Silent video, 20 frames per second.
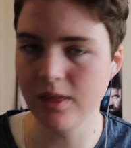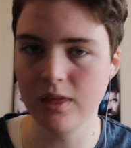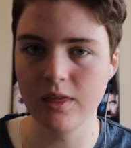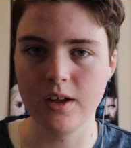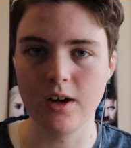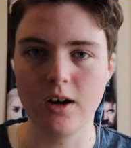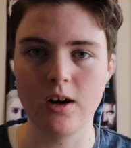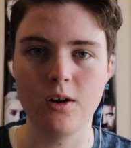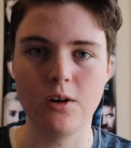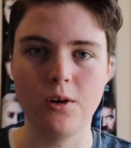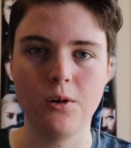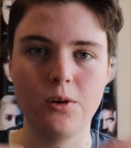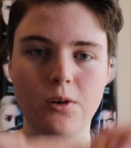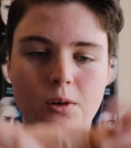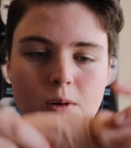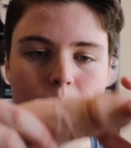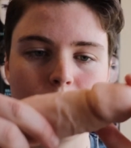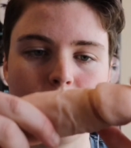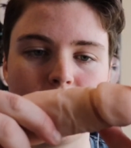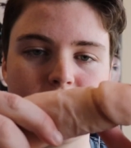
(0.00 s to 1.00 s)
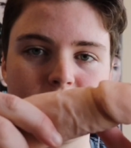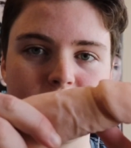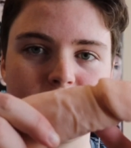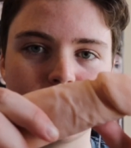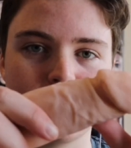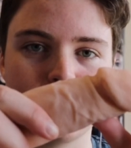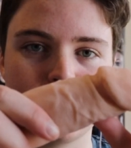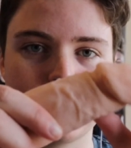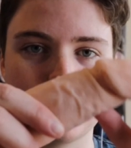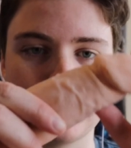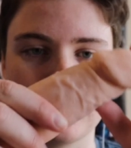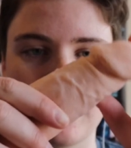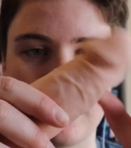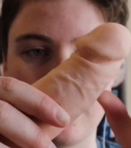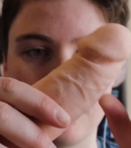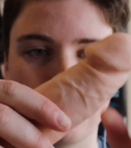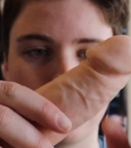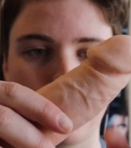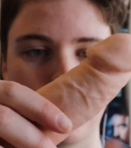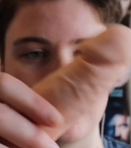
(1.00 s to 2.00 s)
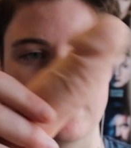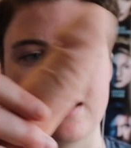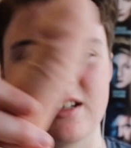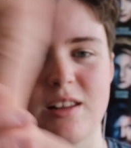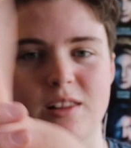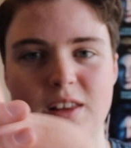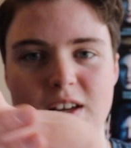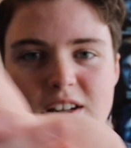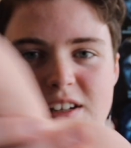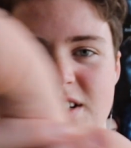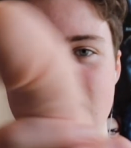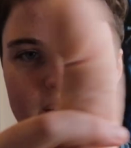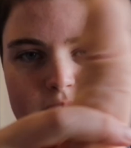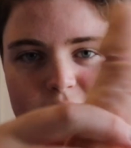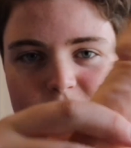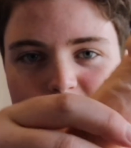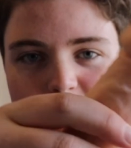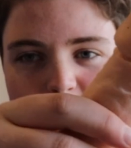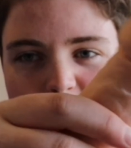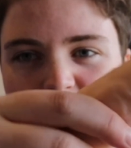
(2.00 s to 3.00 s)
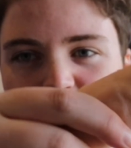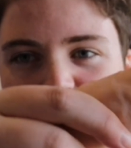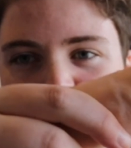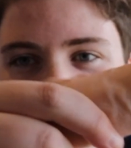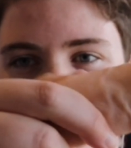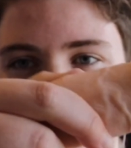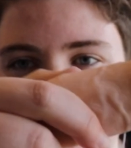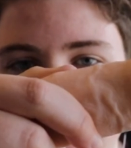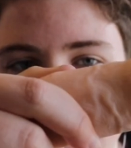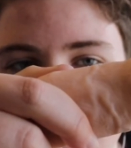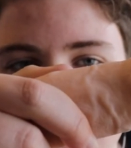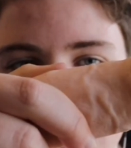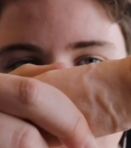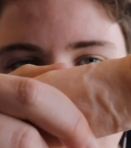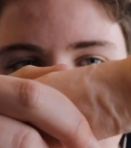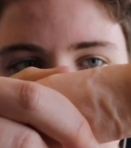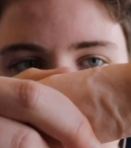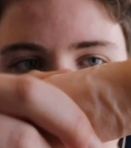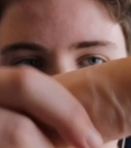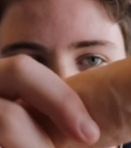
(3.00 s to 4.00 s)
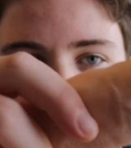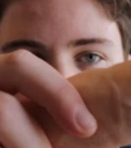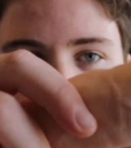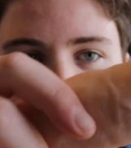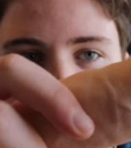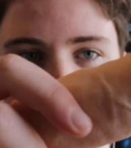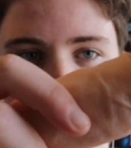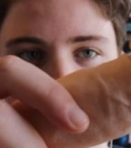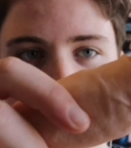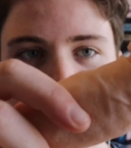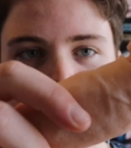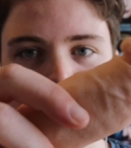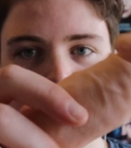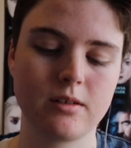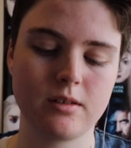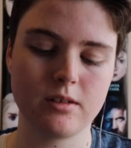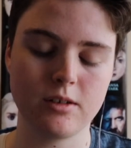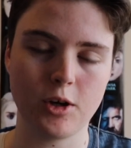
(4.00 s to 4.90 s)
The whole painted and unpainted thing doesn't really matter, in my opinion.